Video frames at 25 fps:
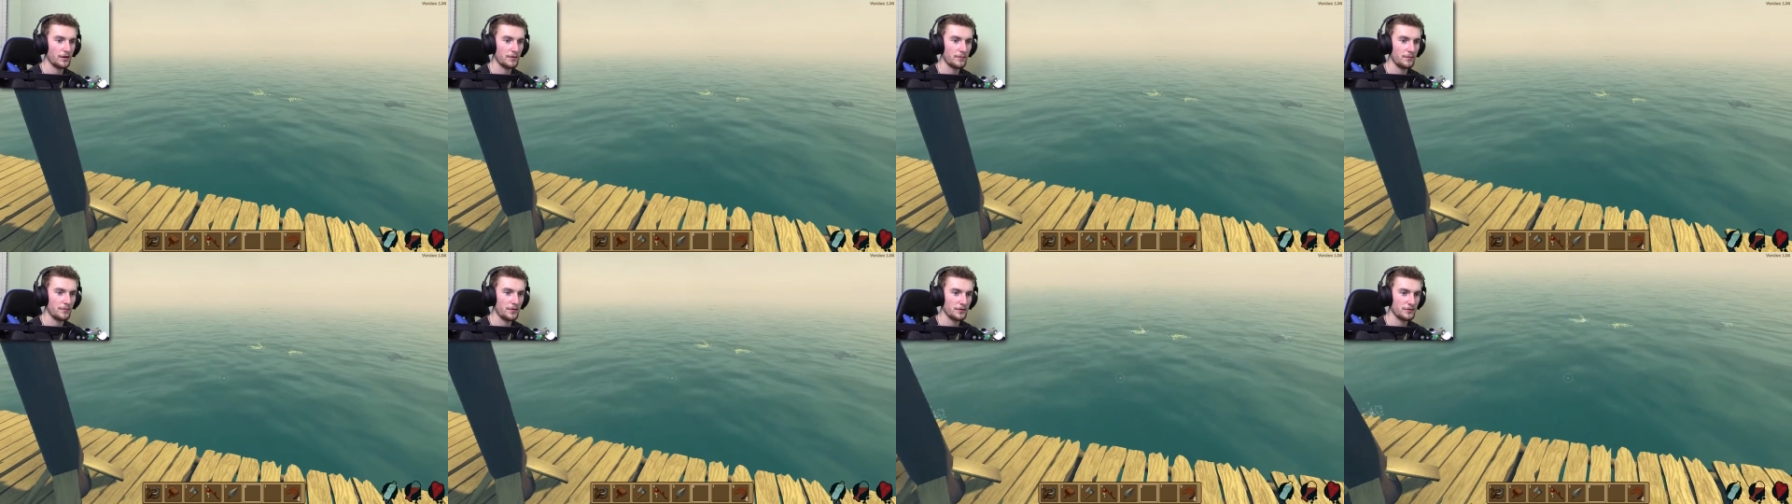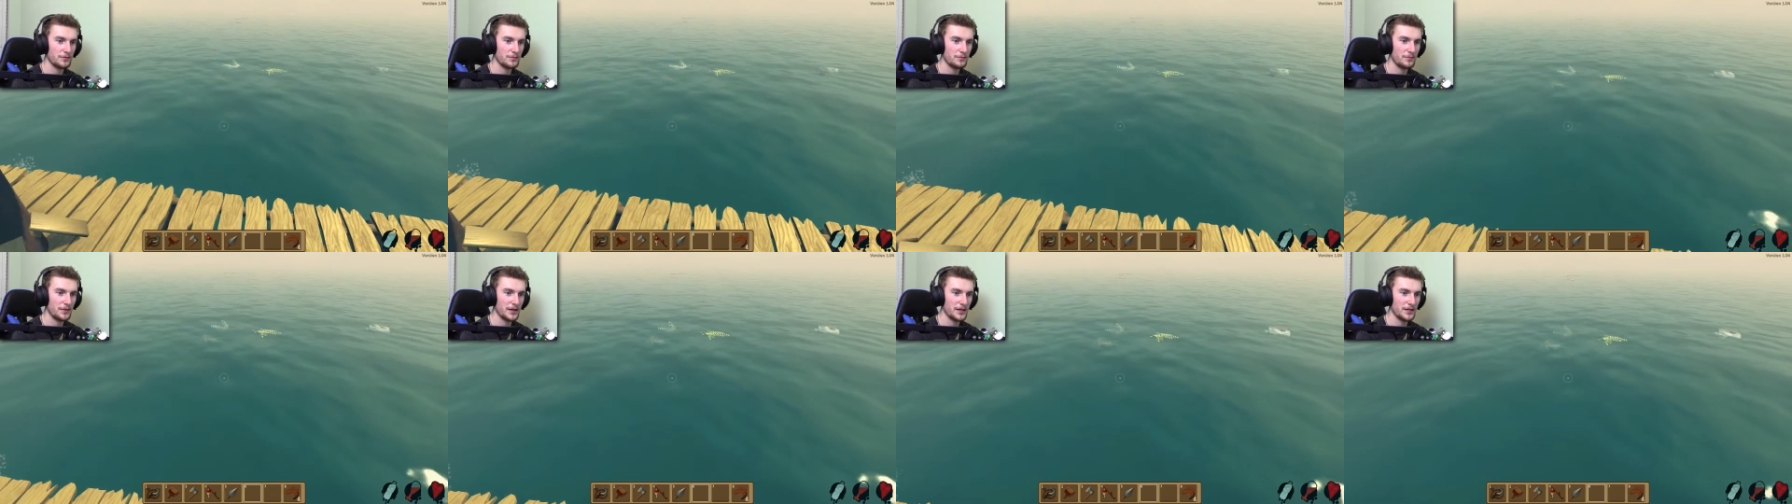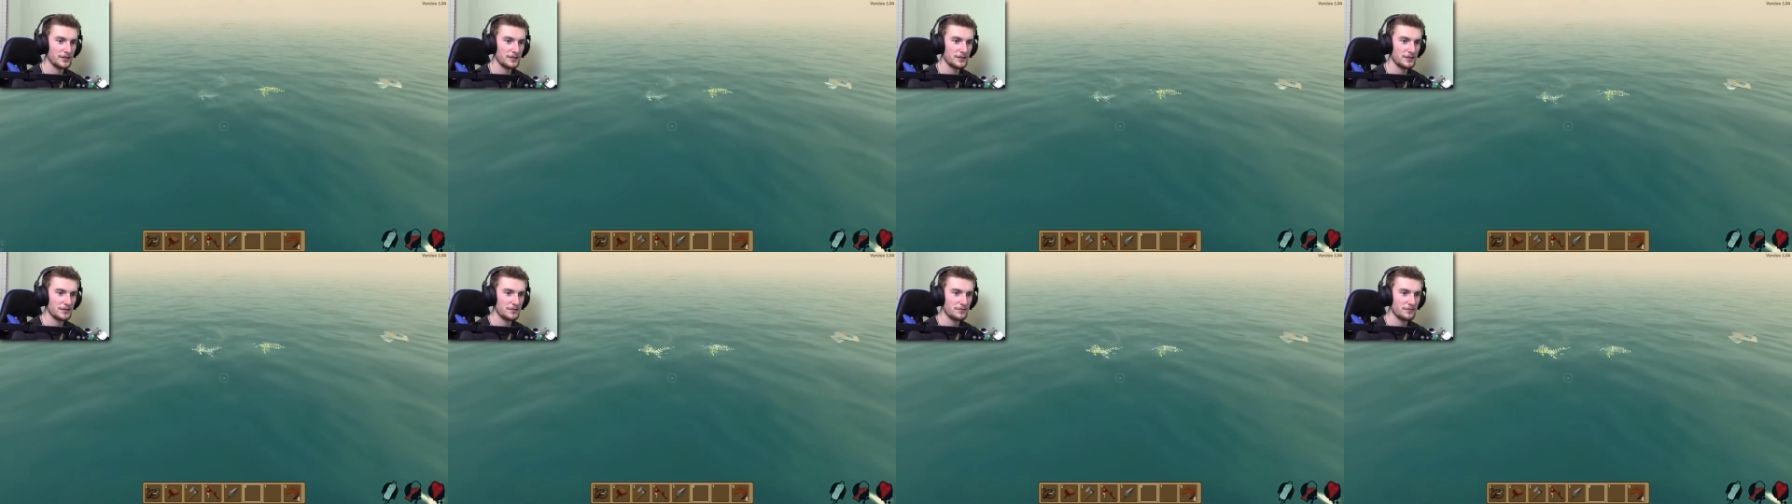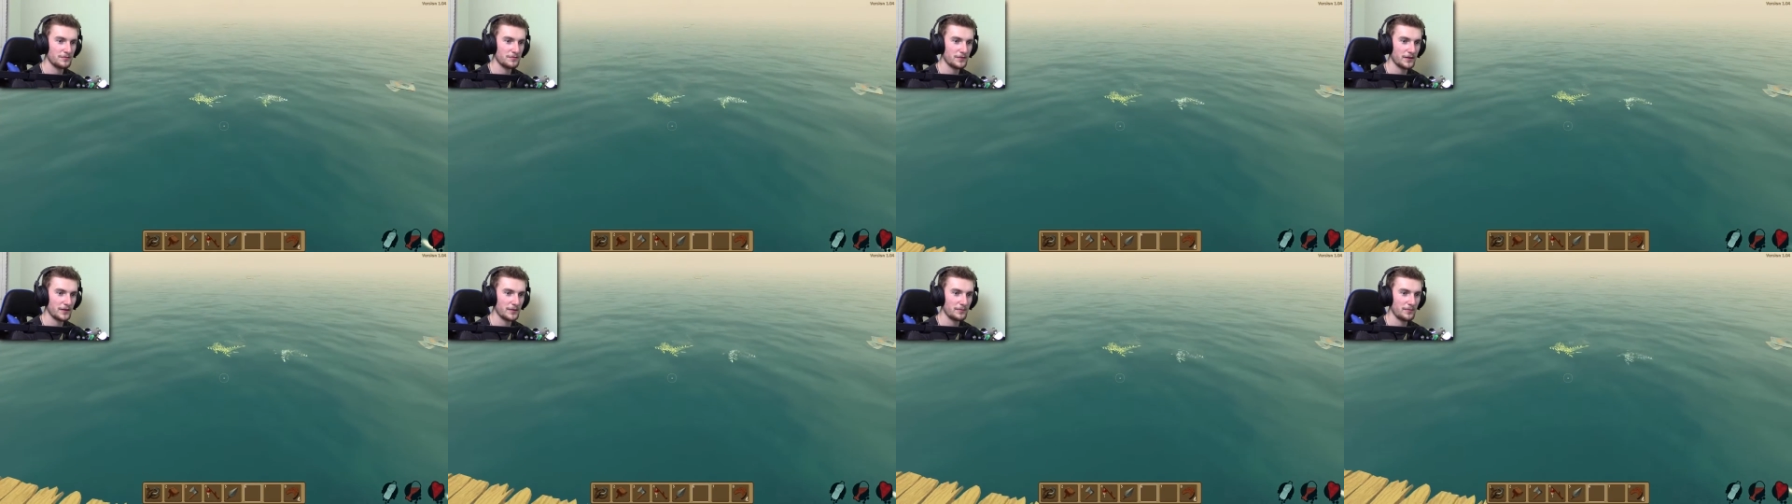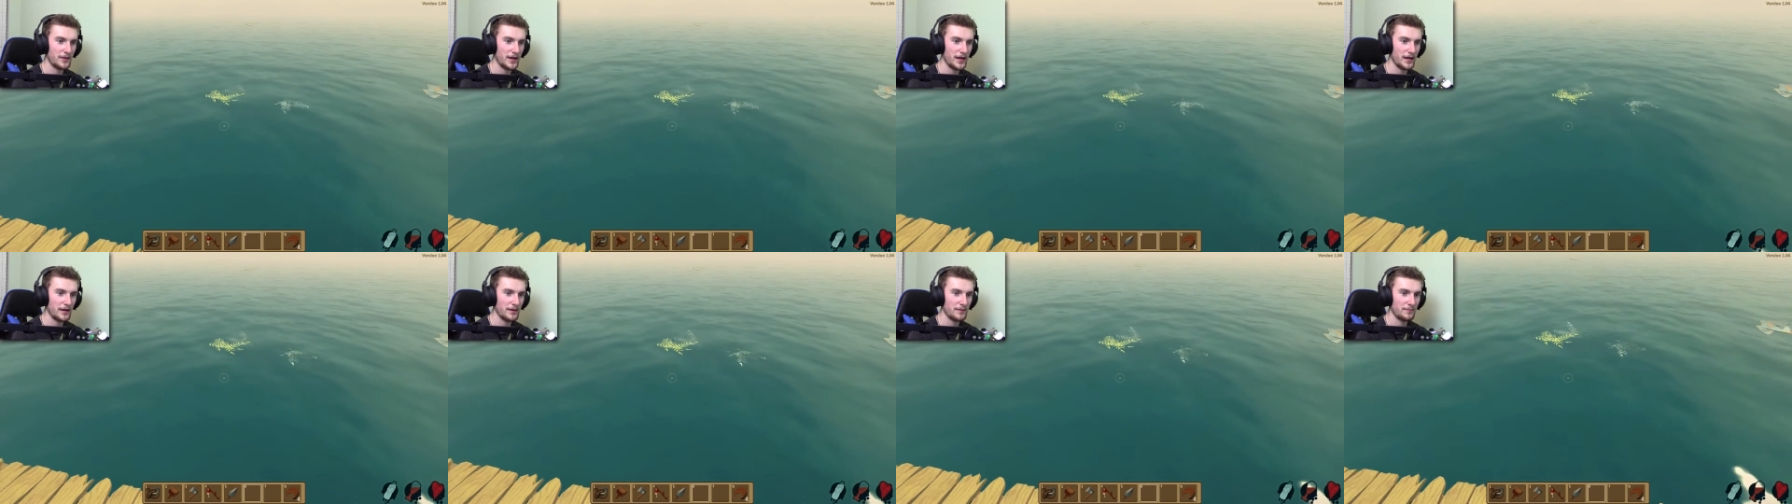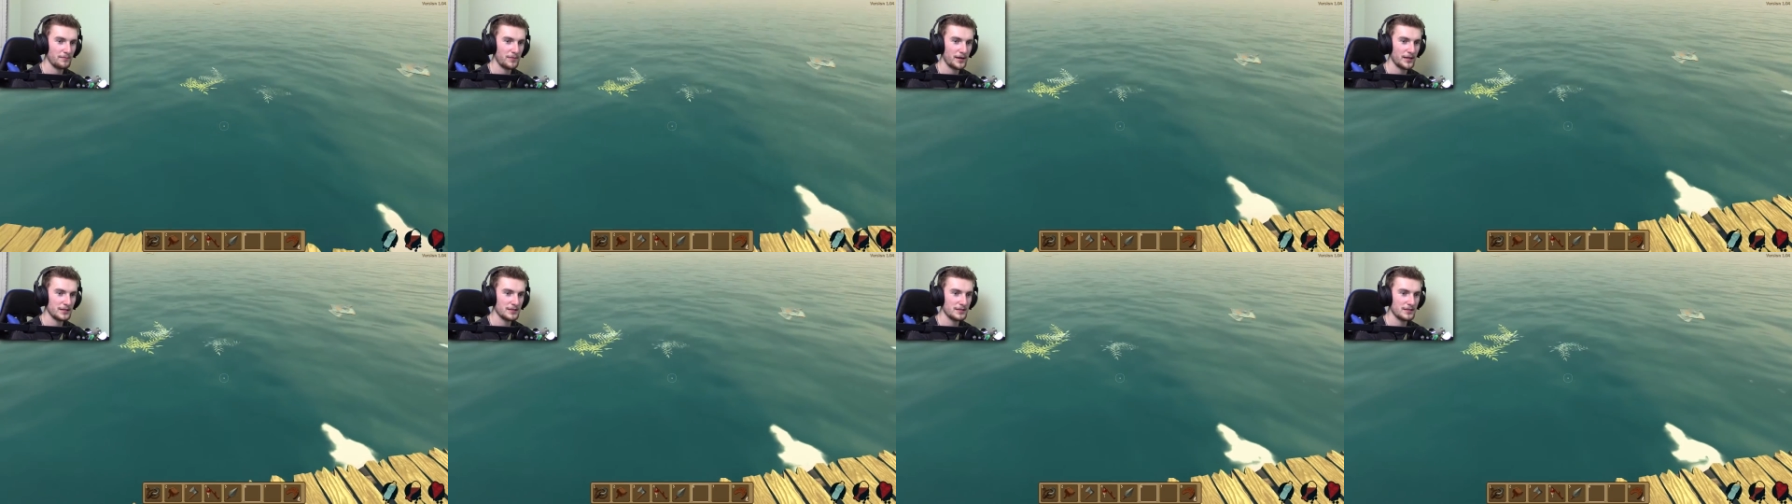of the most biggest freaking ba
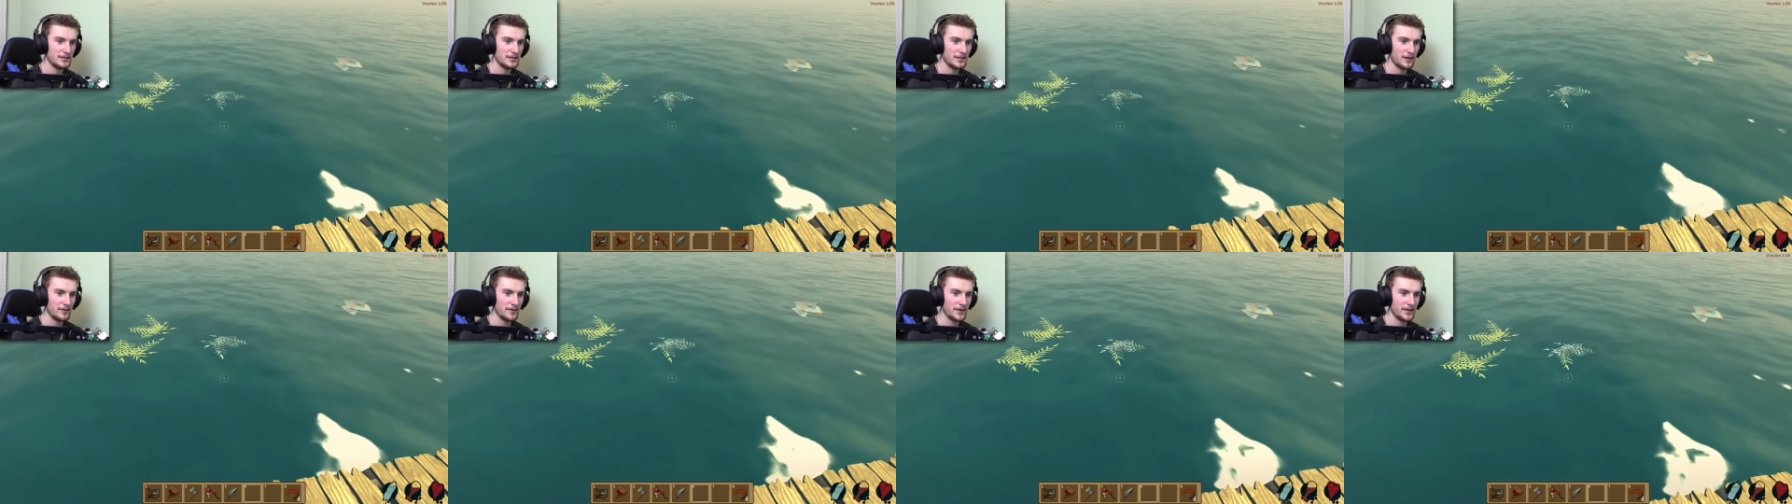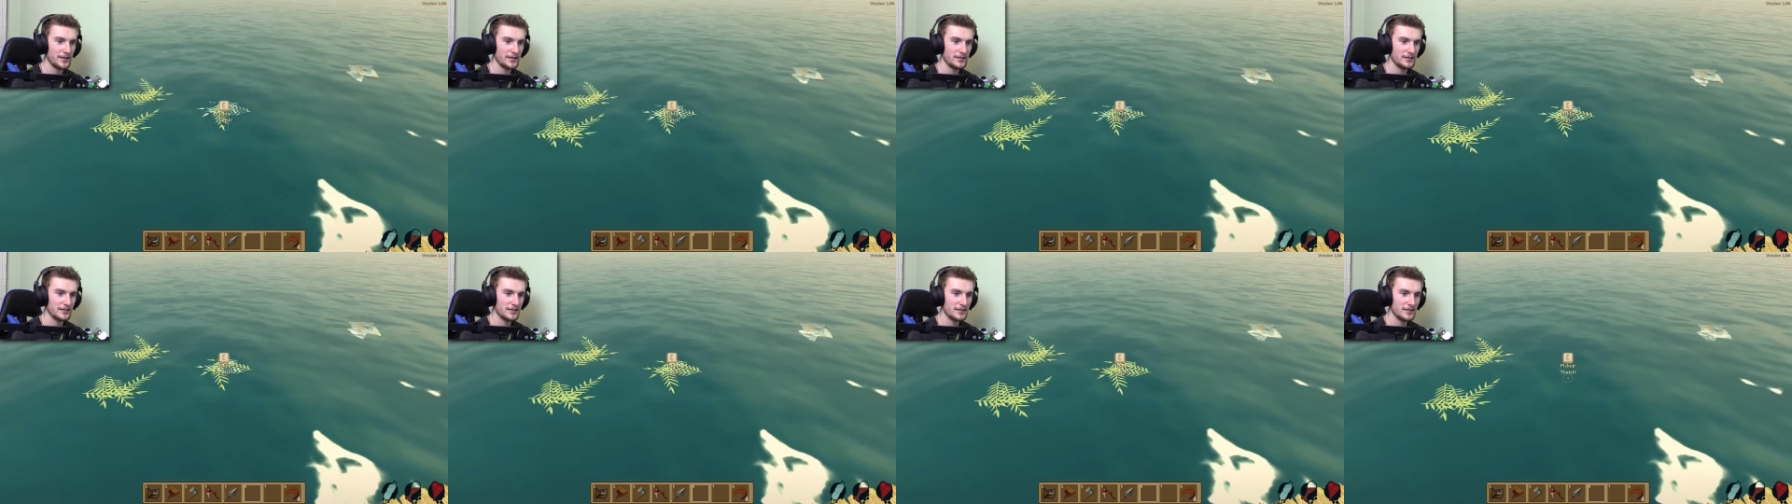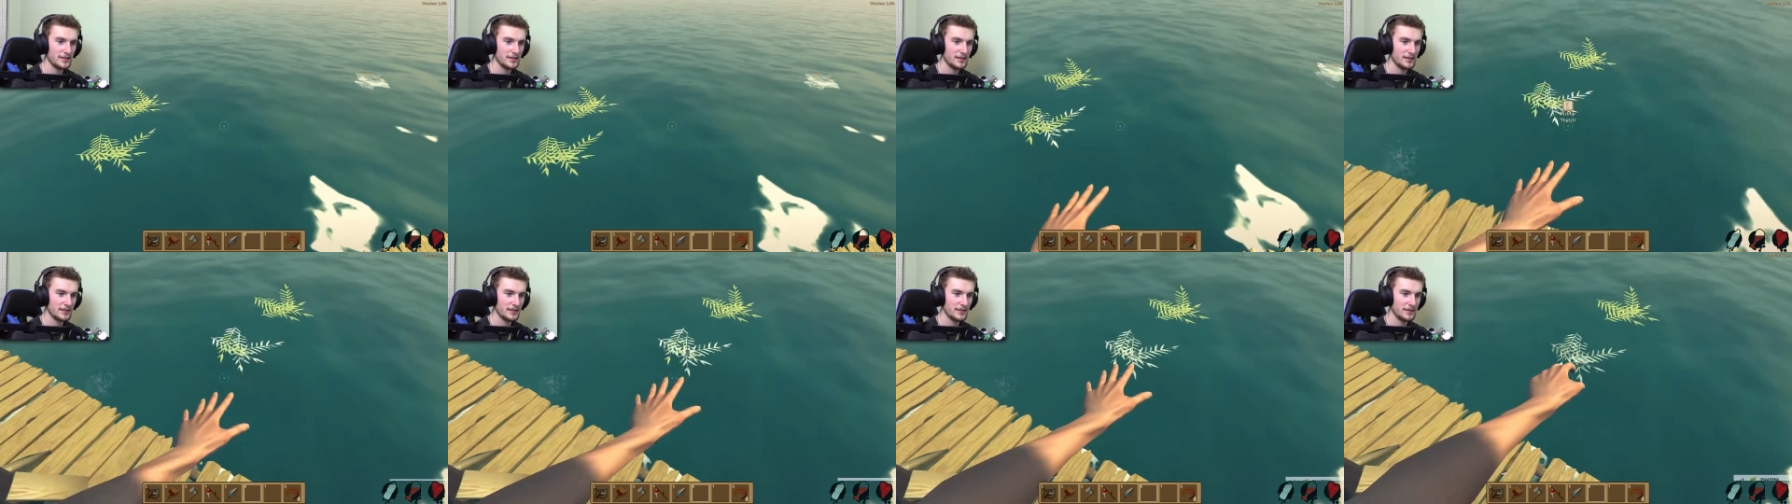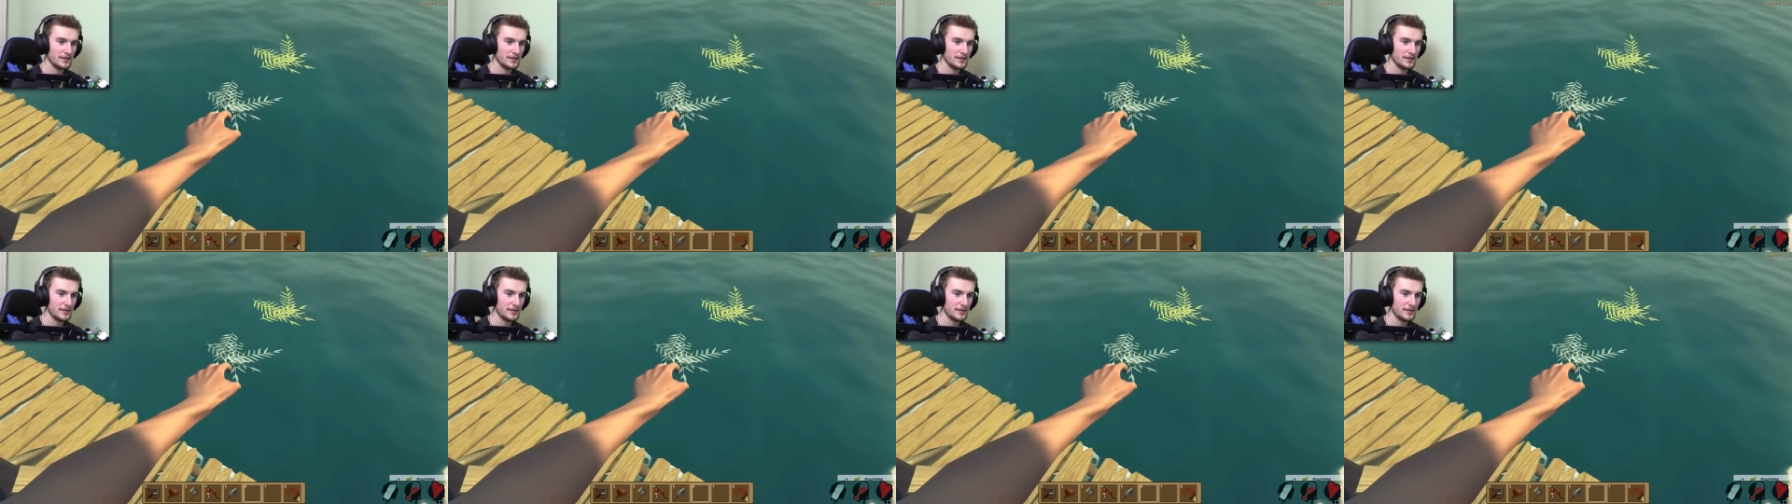bases there is.